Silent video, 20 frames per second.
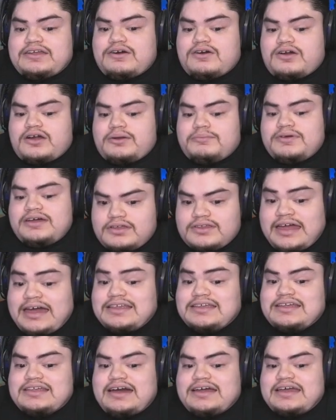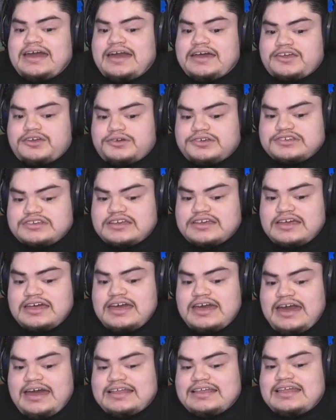arm, 99 accuracy,
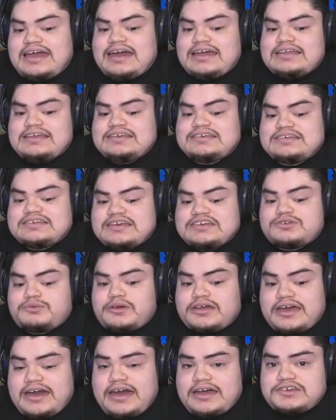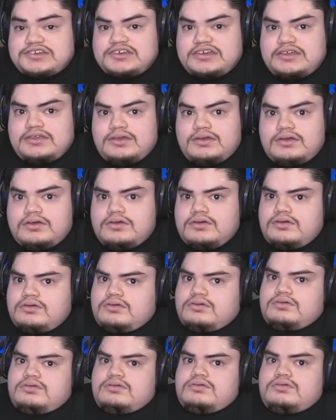and 96 reaction.
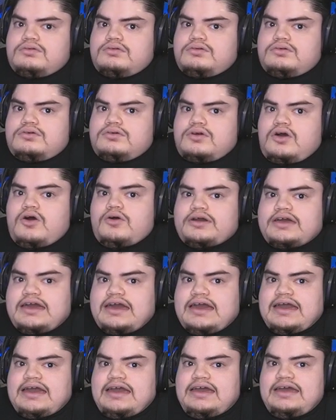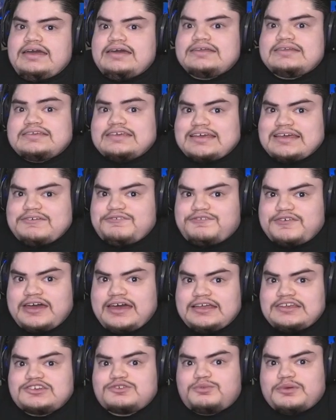Okay.
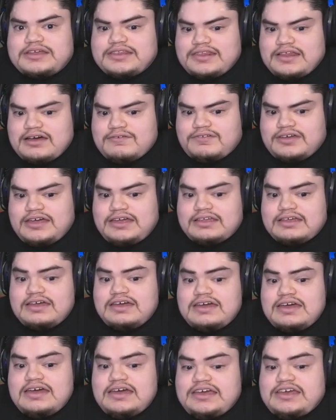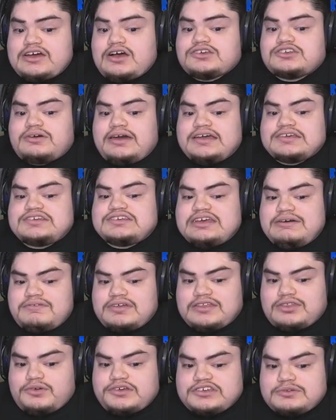Defense. We love it. He also has
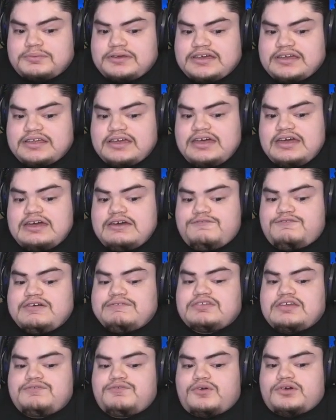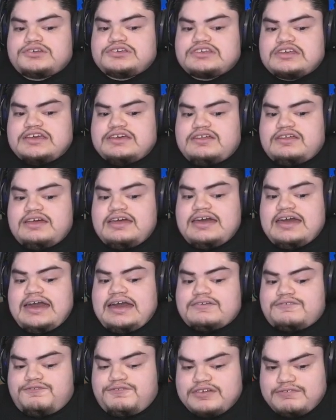73 speed, 54 steal,
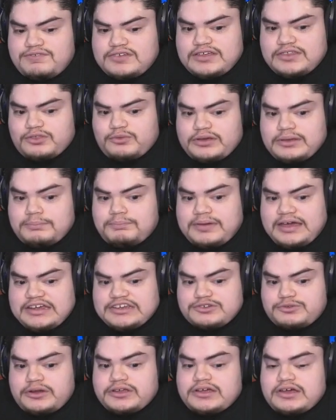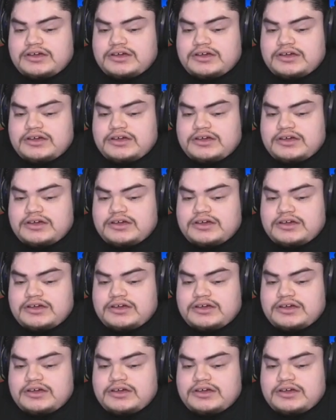and 53 base running